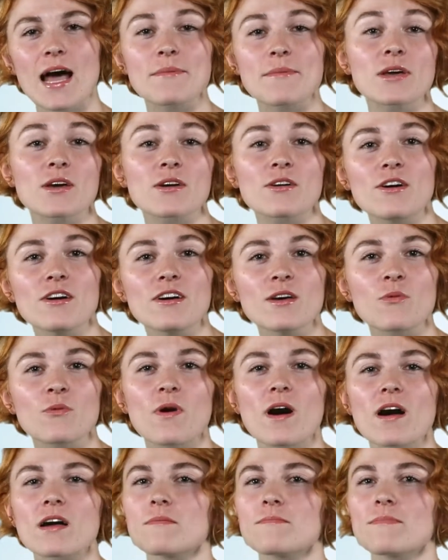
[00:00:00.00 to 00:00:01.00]
I'm Nicole and
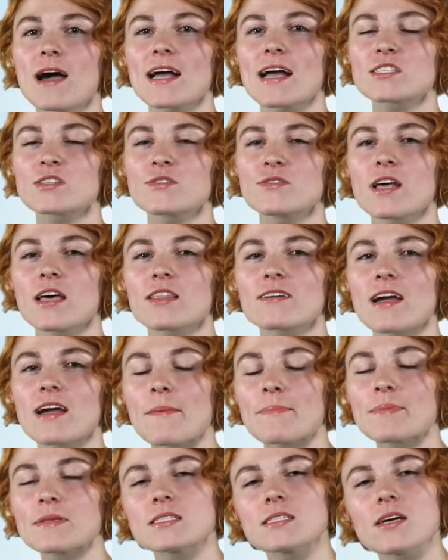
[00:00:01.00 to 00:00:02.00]
welcome back to another
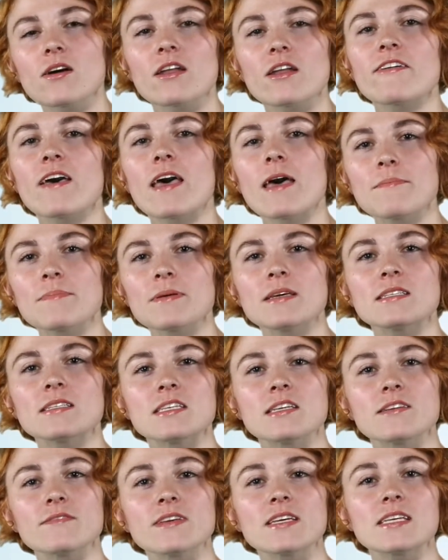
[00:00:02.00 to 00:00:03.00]
episode of
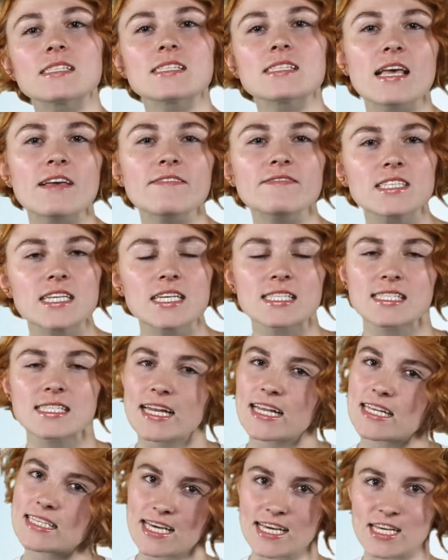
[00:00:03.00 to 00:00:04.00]
MPTV Safety and
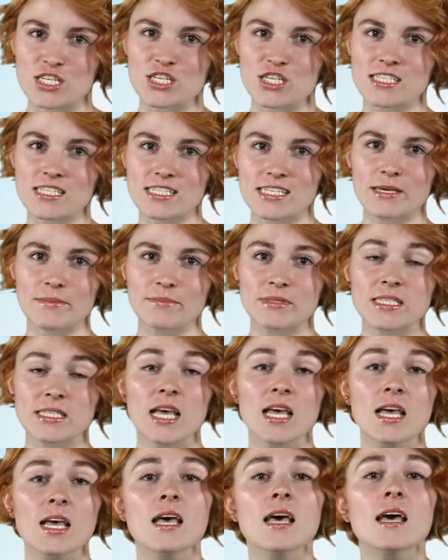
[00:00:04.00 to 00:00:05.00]
Sanitation Tips.
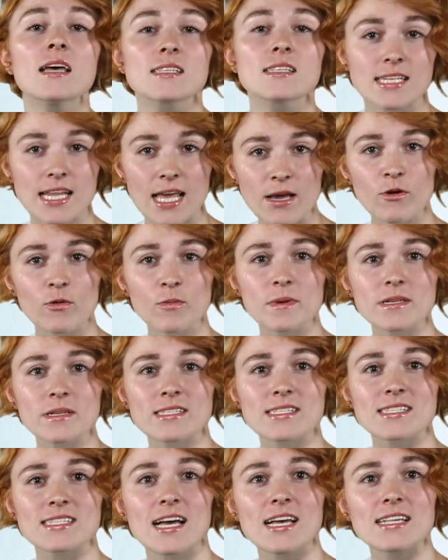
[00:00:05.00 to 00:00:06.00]
Today we'll be
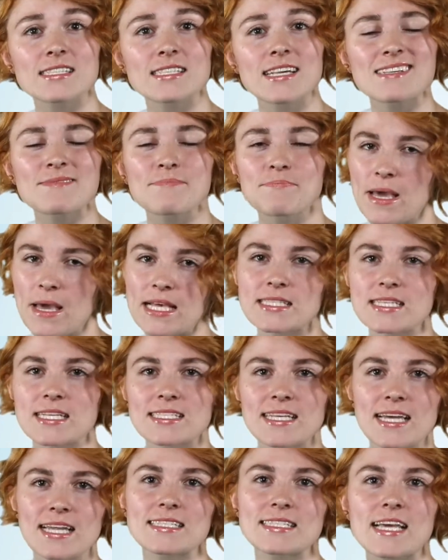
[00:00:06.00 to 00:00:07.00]
discussing basic
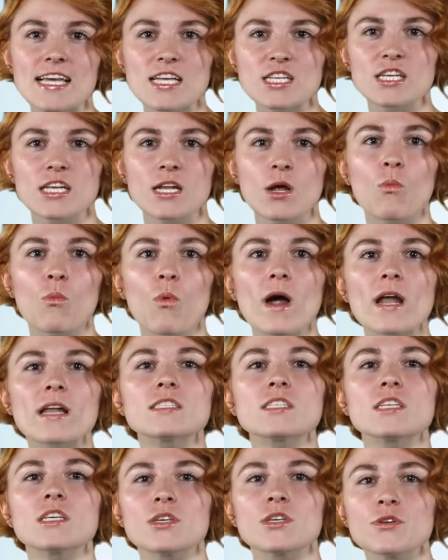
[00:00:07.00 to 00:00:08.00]
sanitation and what
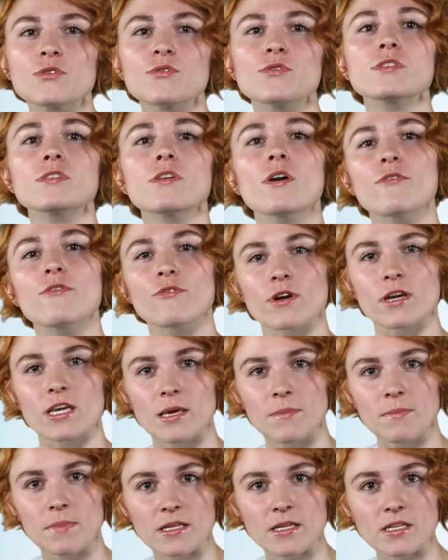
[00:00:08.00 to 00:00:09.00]
to use for
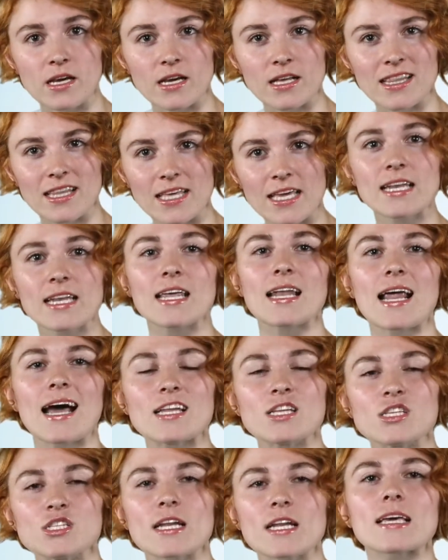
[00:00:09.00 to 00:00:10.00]
keeping a clean and
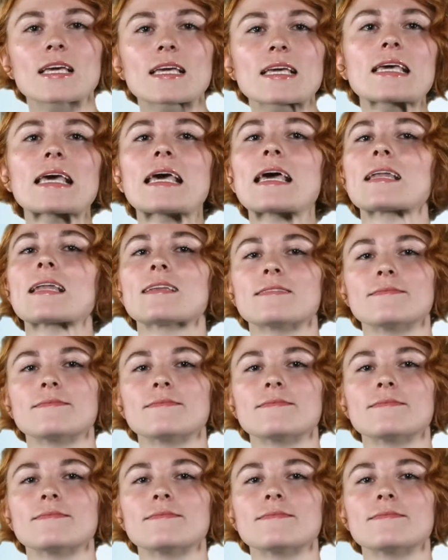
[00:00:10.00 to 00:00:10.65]
hygienic kit.